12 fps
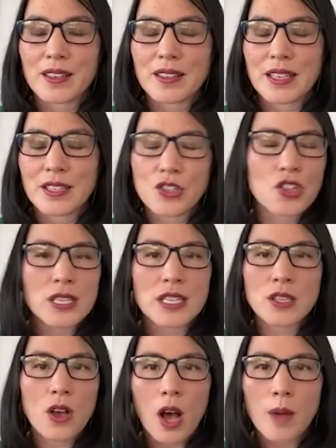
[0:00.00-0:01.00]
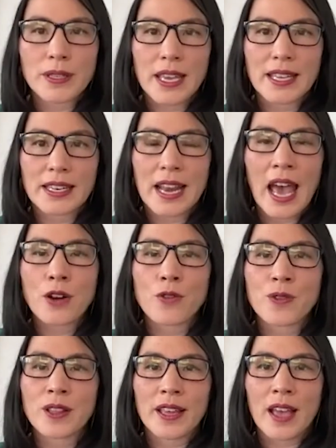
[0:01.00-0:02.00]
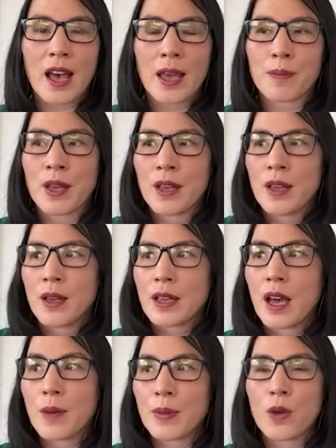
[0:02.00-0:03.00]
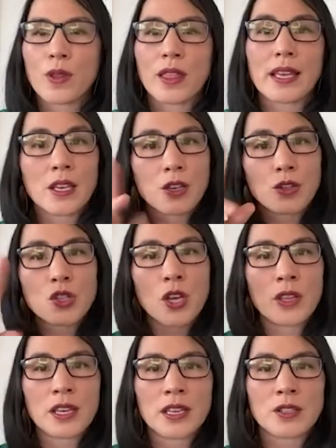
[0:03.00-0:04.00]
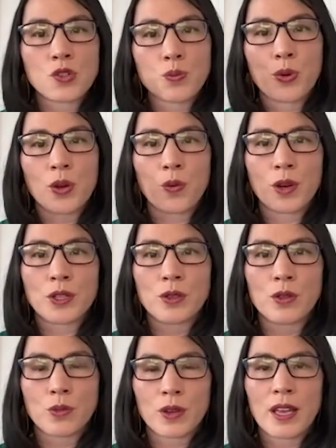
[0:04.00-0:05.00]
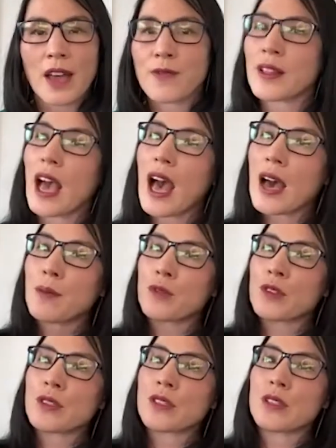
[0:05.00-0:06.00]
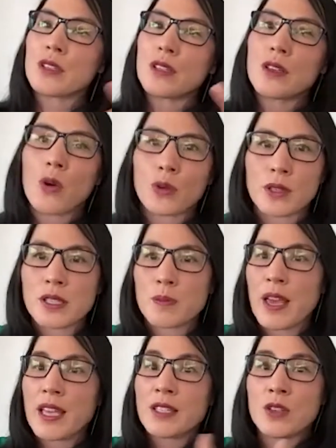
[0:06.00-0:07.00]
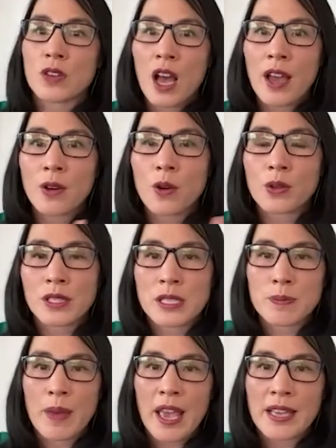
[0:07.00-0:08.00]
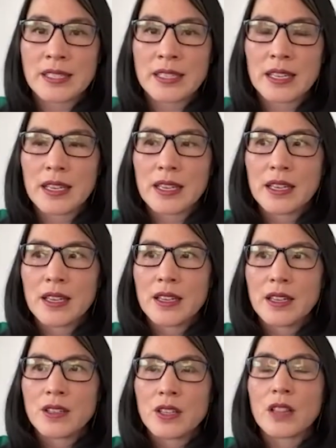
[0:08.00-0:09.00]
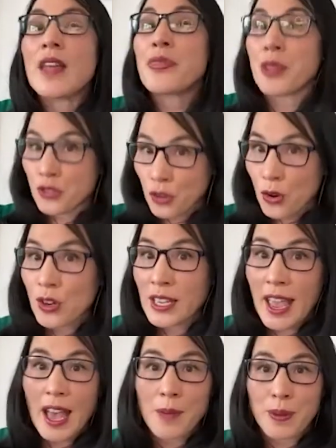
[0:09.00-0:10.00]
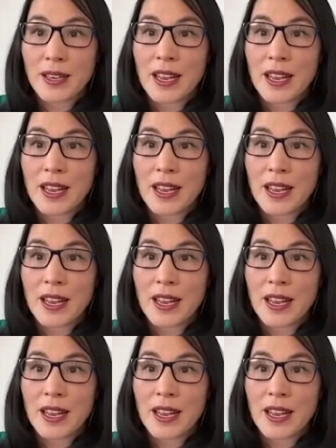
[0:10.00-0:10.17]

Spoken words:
It's complicated. I don't feel like I'm coming with like, here's all the answers, point 1, 2, 3. I feel like I'm just holding space. You and I are holding space to let the journey happen.